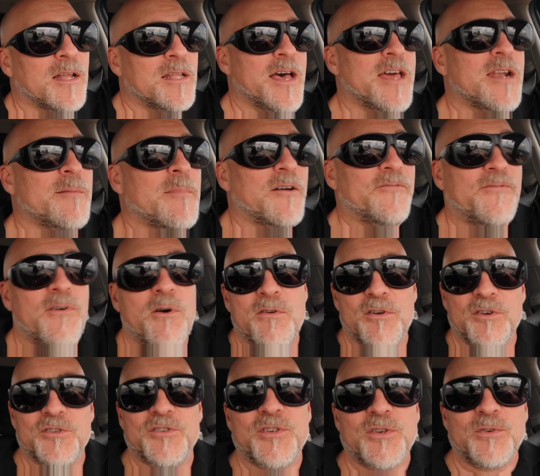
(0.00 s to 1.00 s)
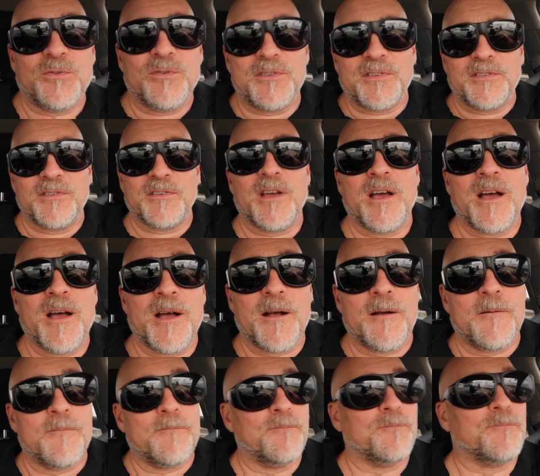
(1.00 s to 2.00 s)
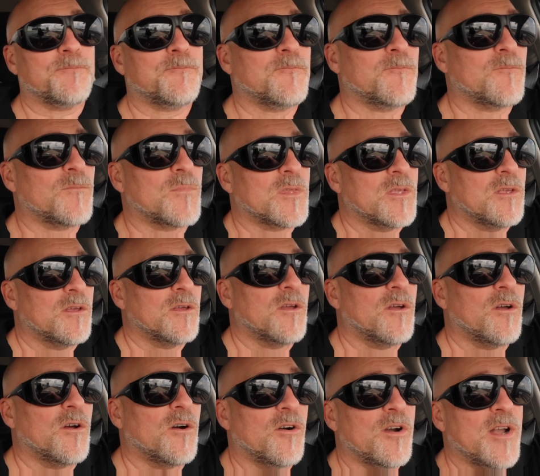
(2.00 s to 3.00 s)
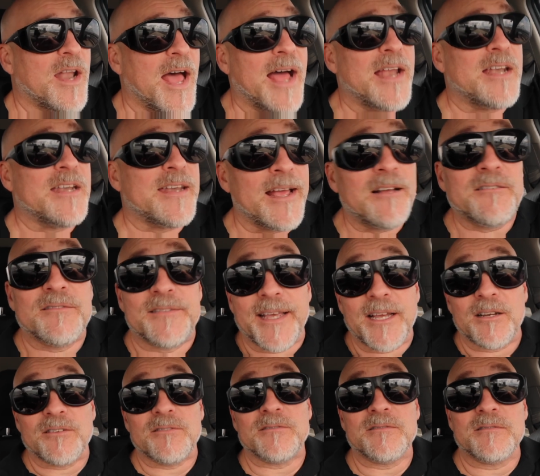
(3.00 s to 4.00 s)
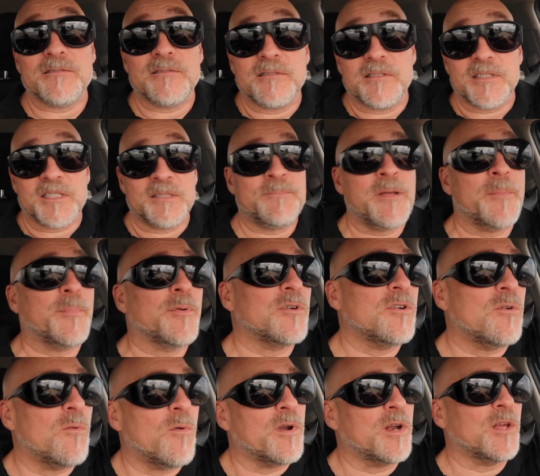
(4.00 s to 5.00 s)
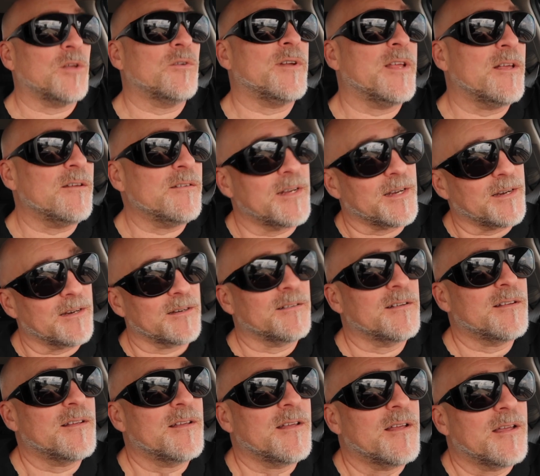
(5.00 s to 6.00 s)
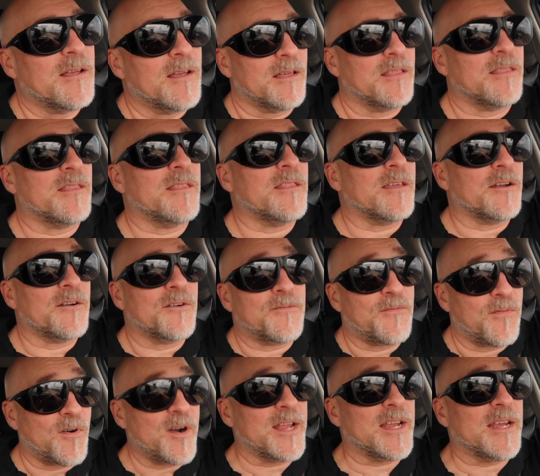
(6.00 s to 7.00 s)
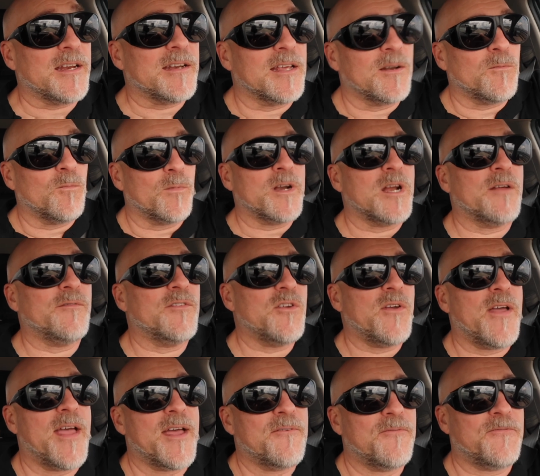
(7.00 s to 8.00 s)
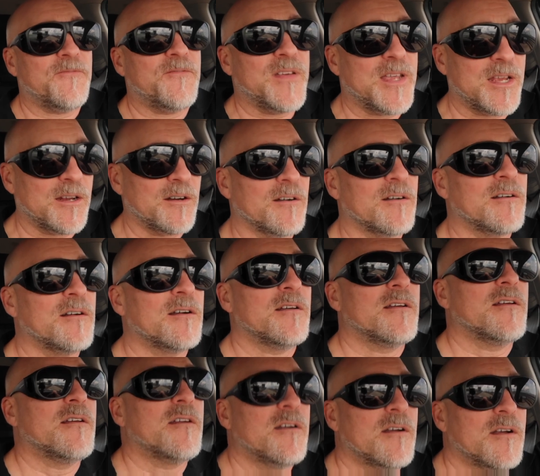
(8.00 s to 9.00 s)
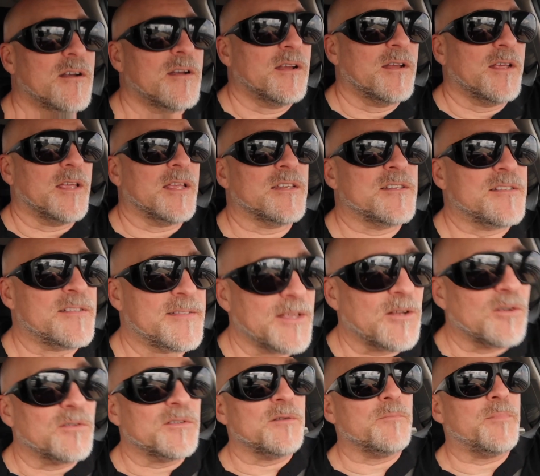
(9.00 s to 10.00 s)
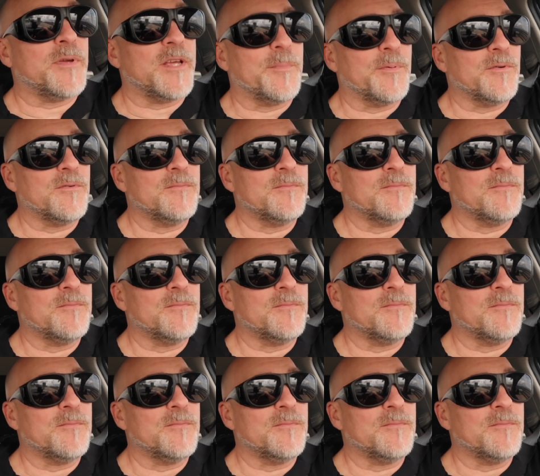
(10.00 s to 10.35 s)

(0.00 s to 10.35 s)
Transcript: a lot of my photo shoots um, are not downtown because people don't want to go down there. They're afraid, and whenever you have fear instilled in, in people,